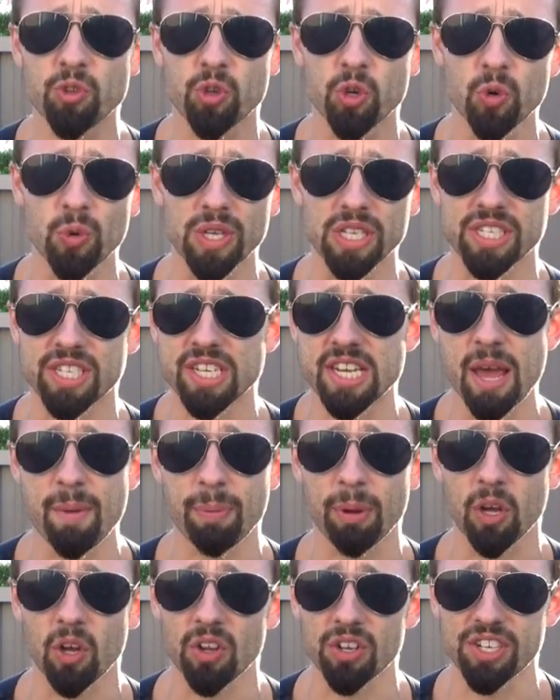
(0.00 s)
you through his
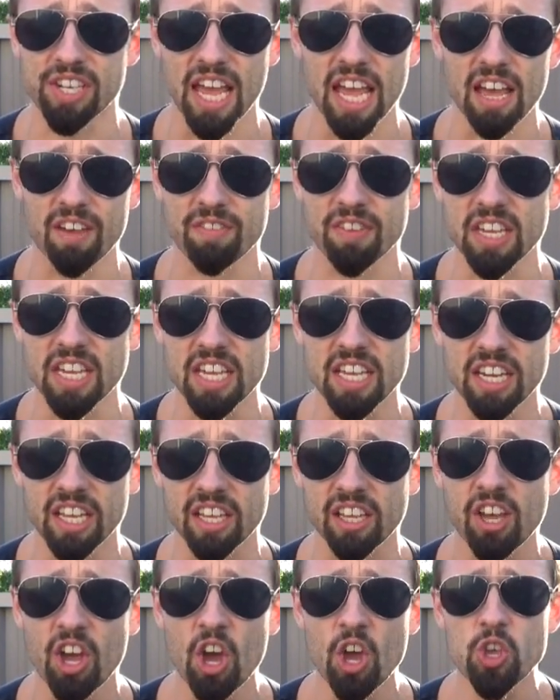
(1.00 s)
typical day of
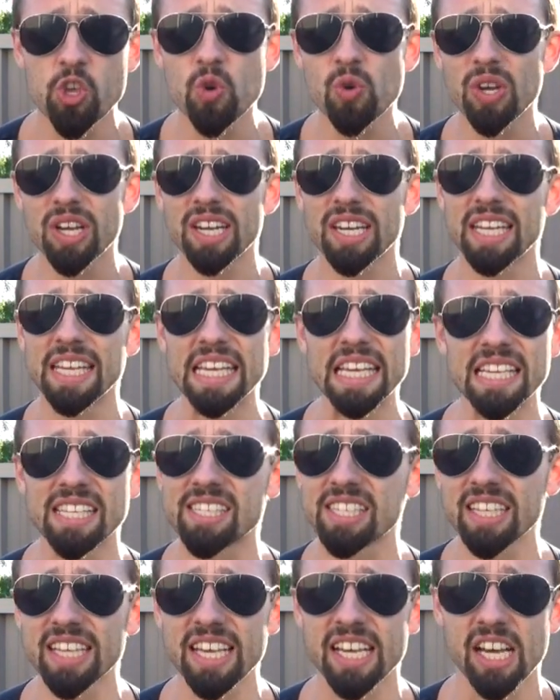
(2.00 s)
eating, you can
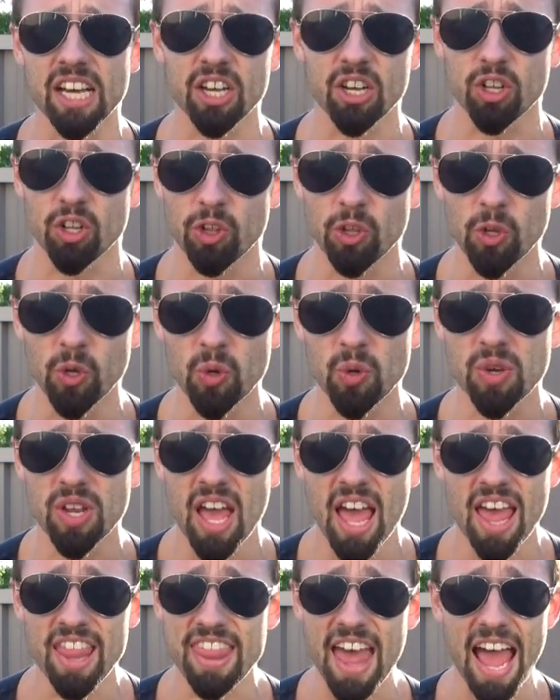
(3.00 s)
easily conclude
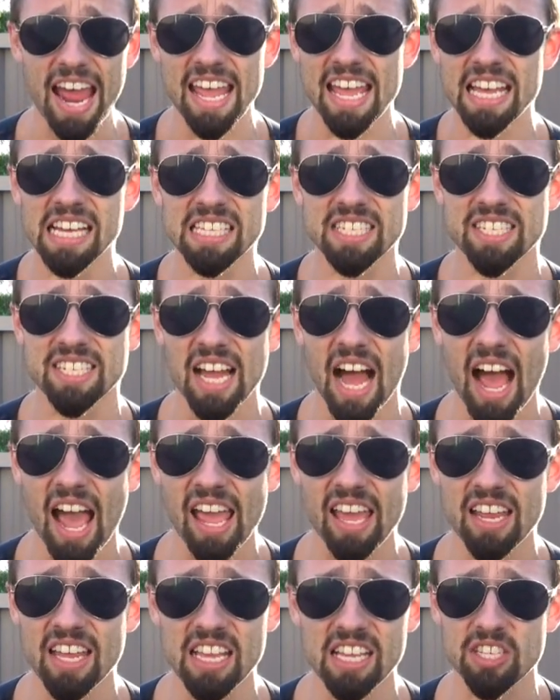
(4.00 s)
that his
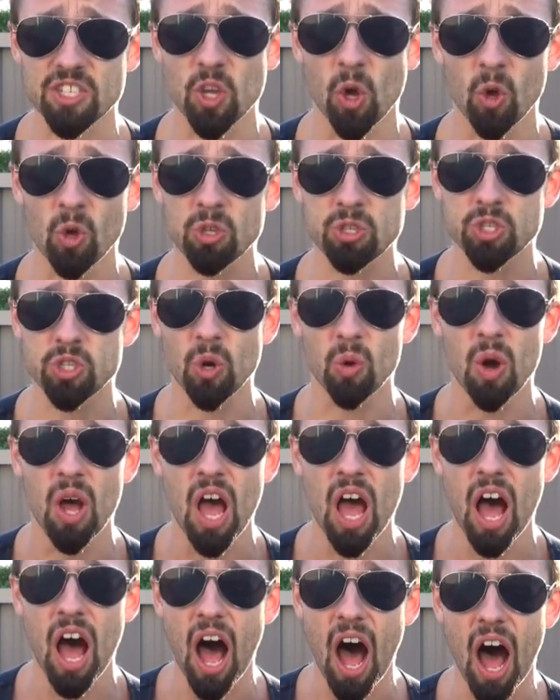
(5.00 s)
diet is also
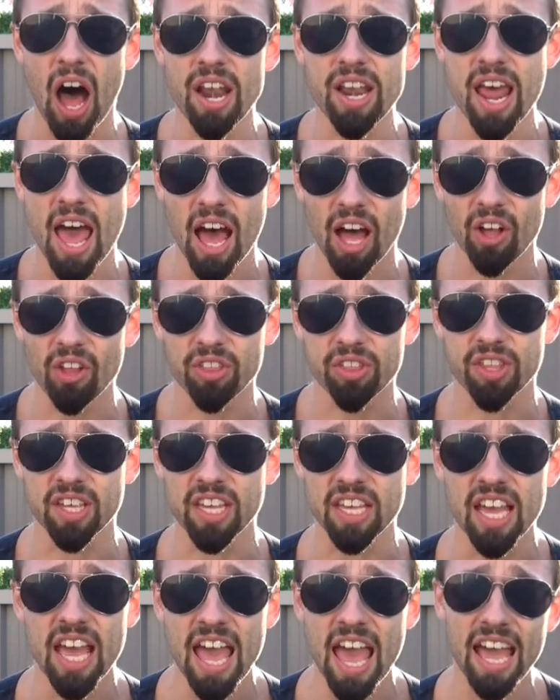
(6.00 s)

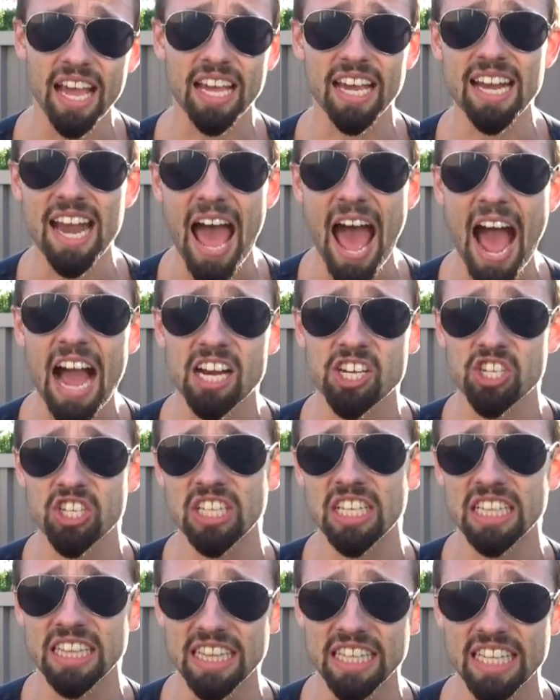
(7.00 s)
unhealthy and can actually